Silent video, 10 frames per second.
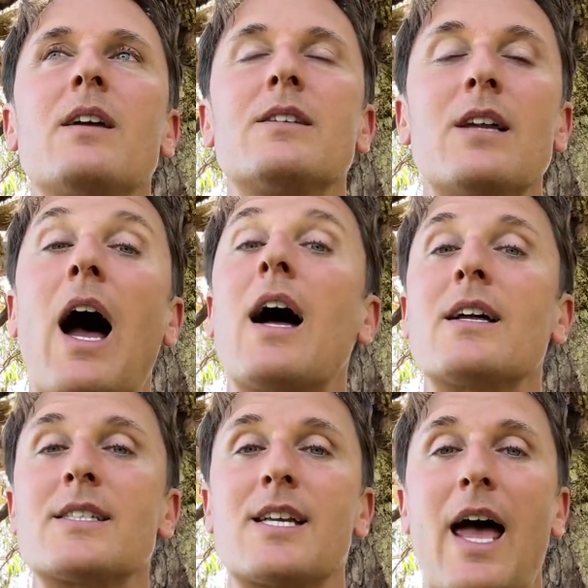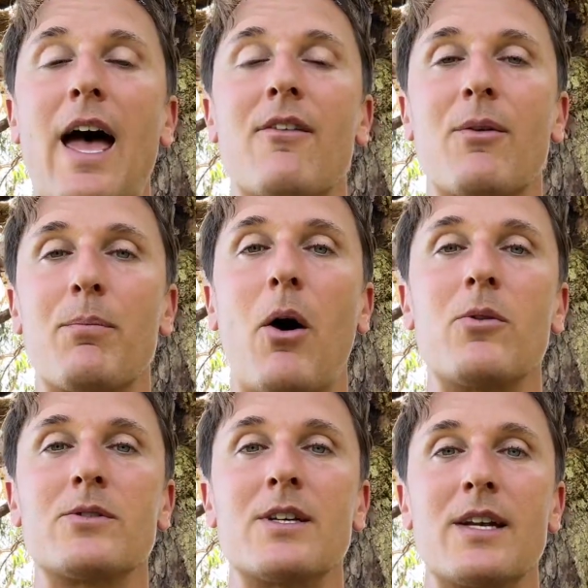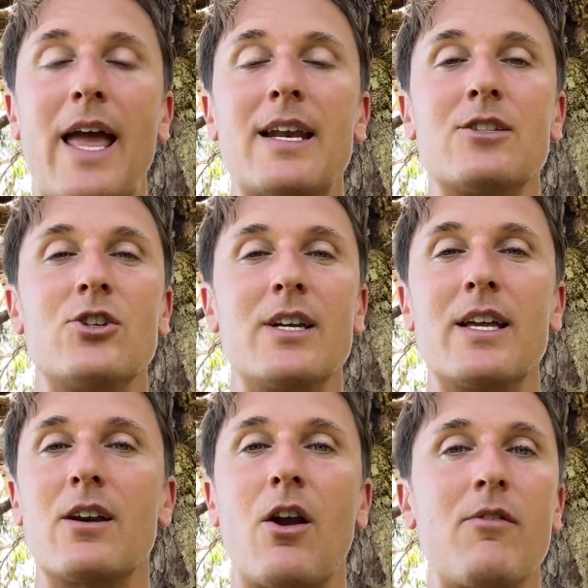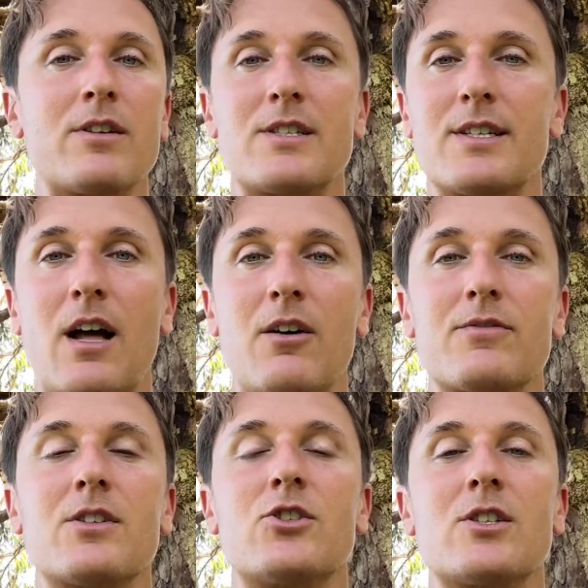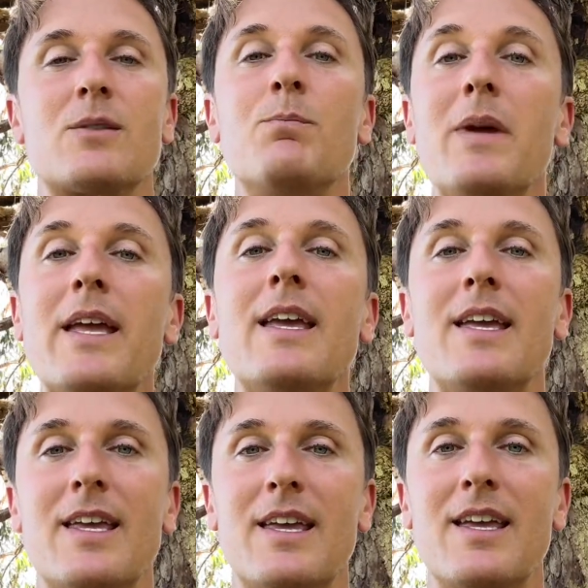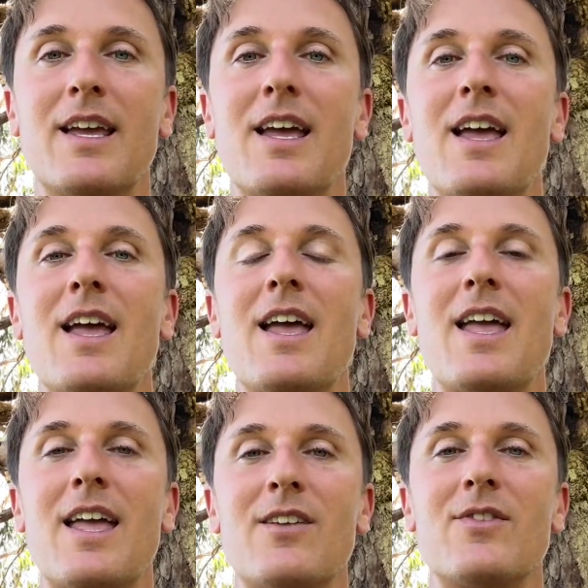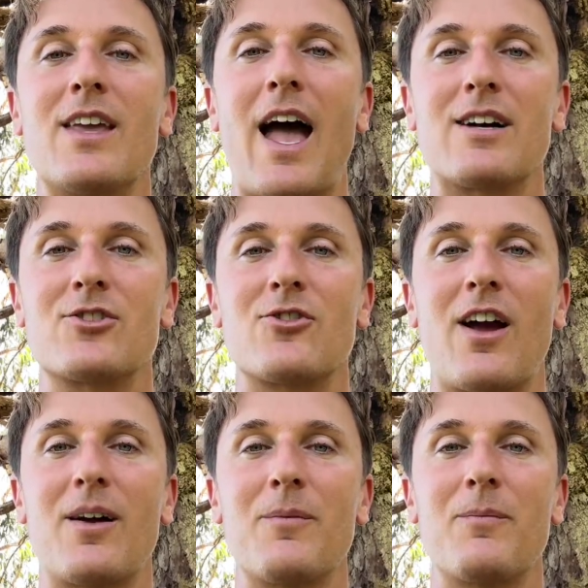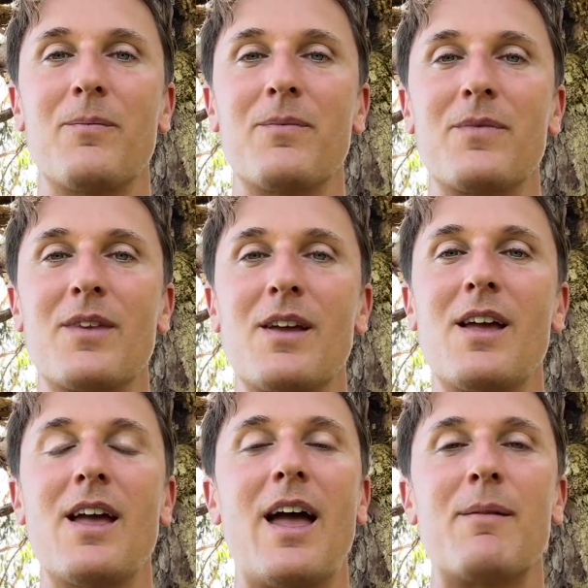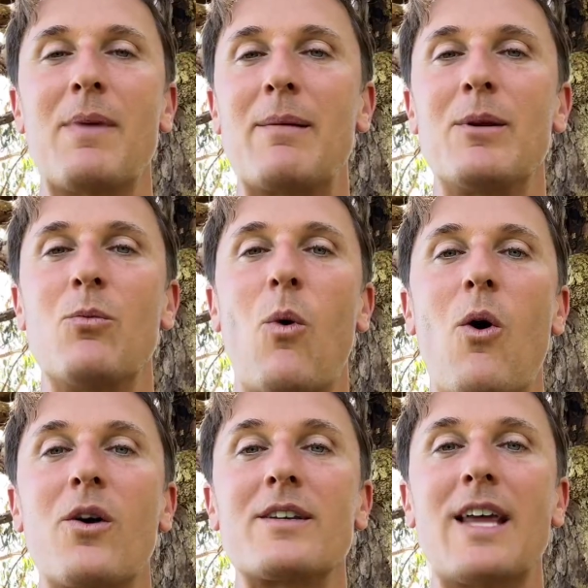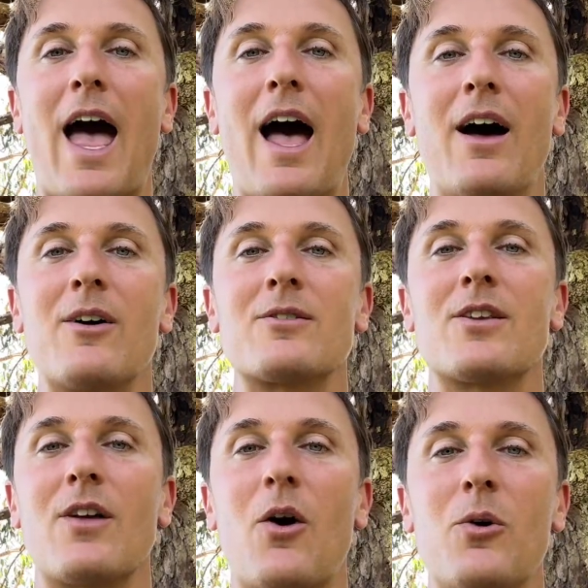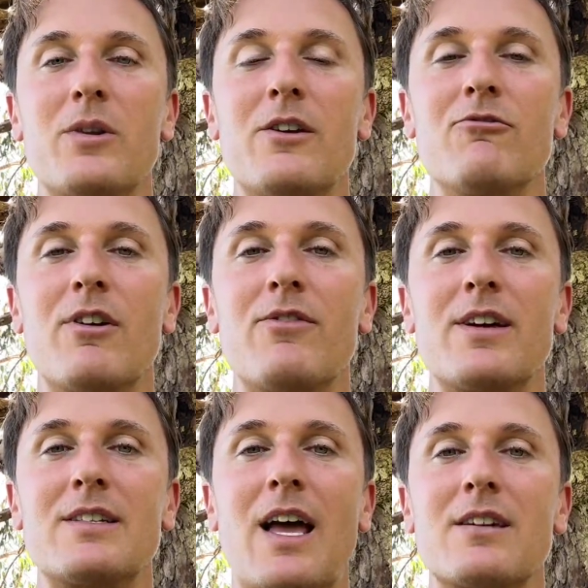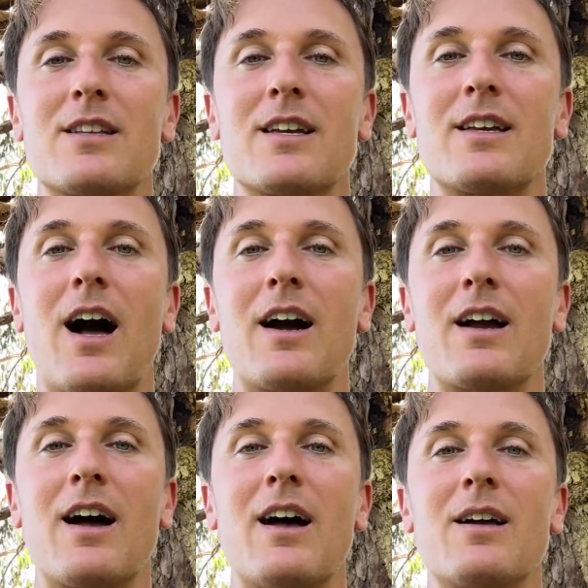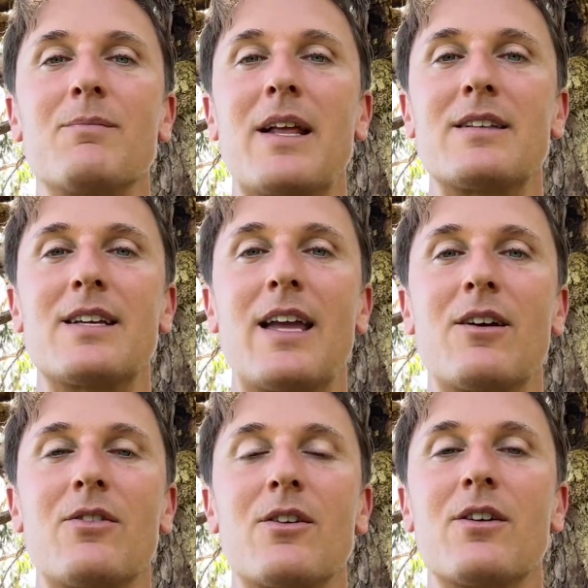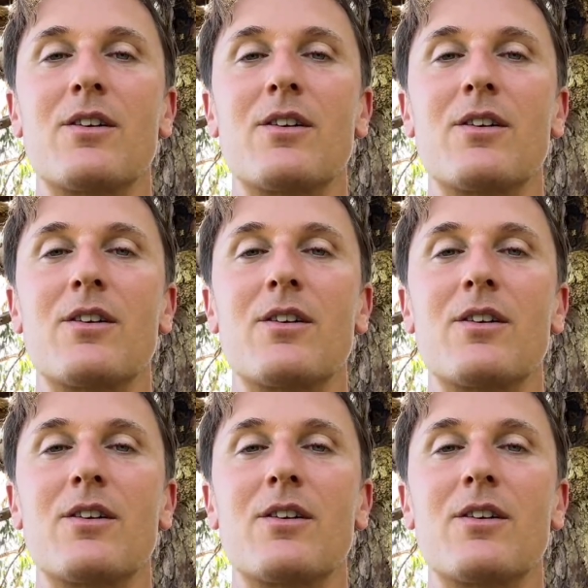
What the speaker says: does have a potent energy in and of itself to just be in the ashram and maybe walk down to the holy river, down to the Ganga, and meditate on the